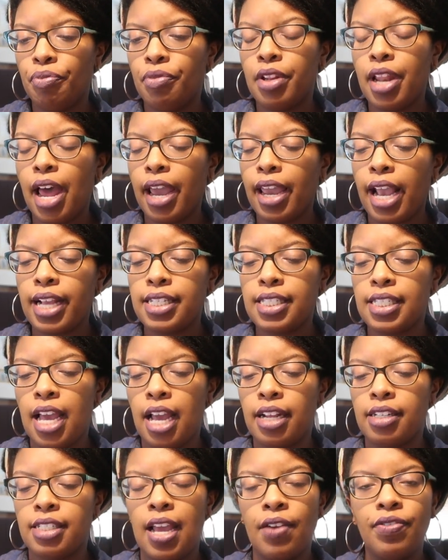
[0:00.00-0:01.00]
like I
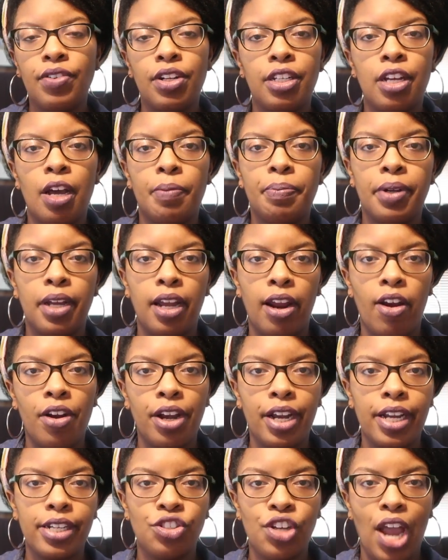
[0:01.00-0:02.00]
said, definitely look up
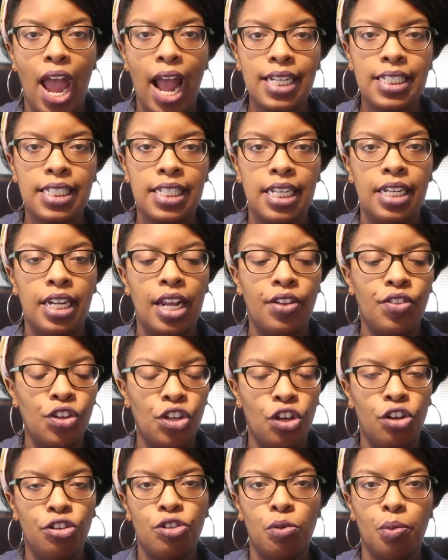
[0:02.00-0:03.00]
Ericka Jackson and the
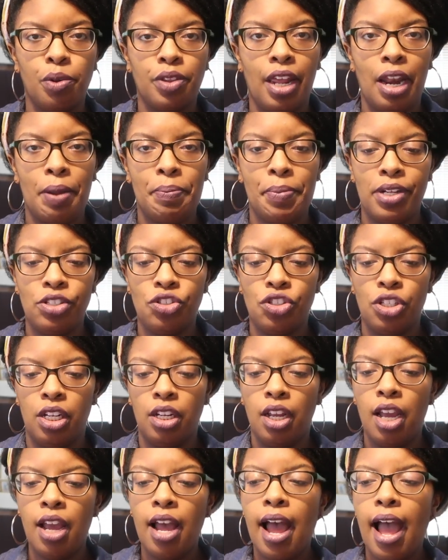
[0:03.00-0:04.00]
YouTuber that I
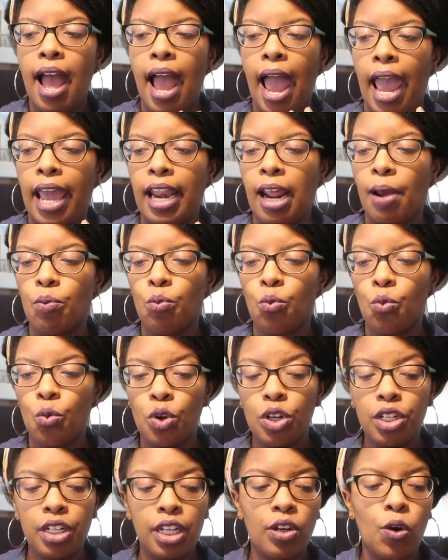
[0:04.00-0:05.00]
mentioned. And I'm
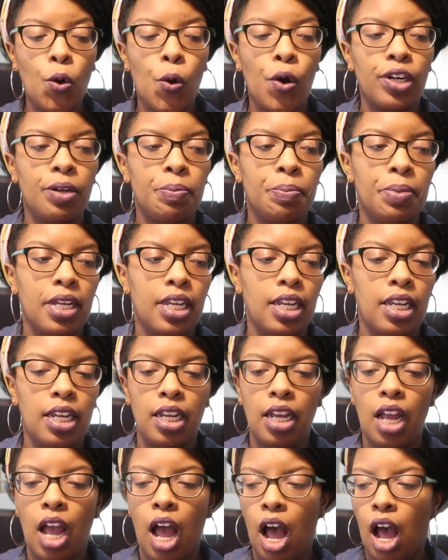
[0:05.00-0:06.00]
really going to
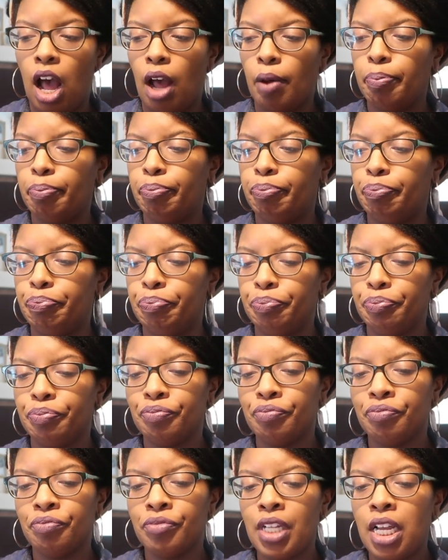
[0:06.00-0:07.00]
be
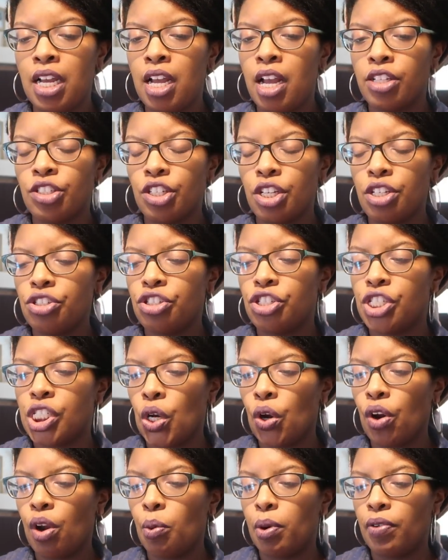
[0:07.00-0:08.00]
just
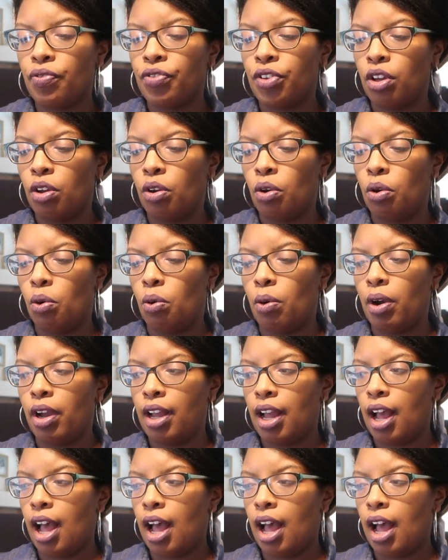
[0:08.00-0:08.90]
sharing with you